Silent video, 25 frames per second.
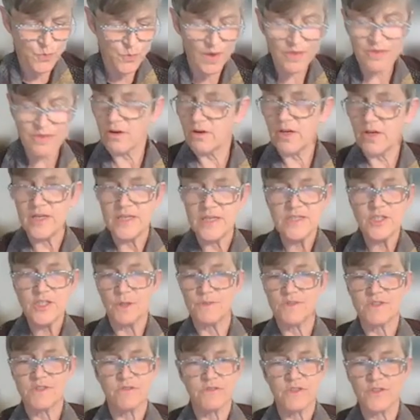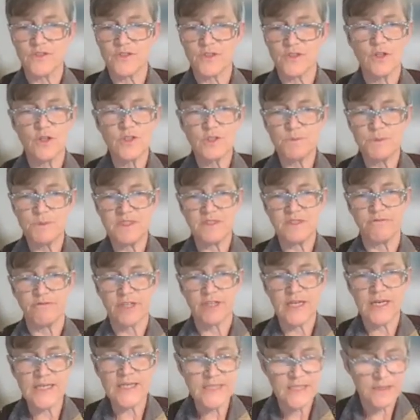whether in terms of there's no specific
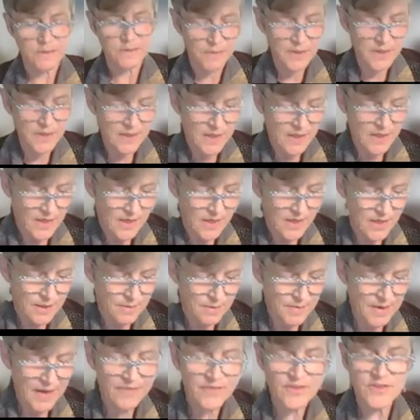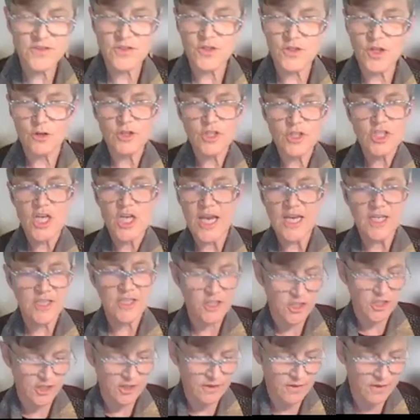item um, and there's no
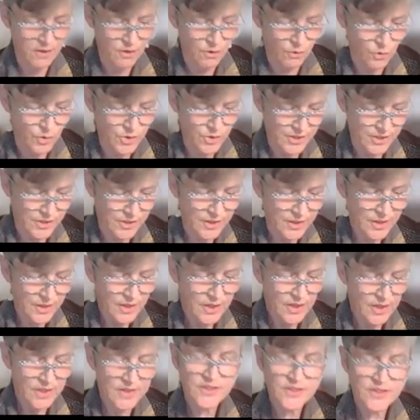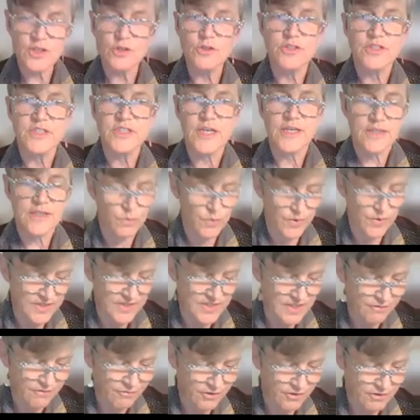change in the order associated with
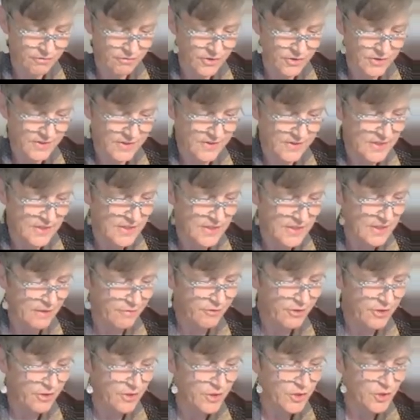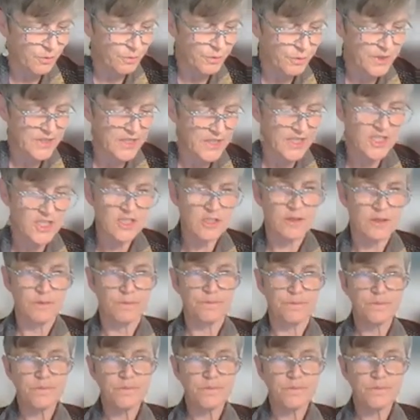definite versus indefinite interpretation.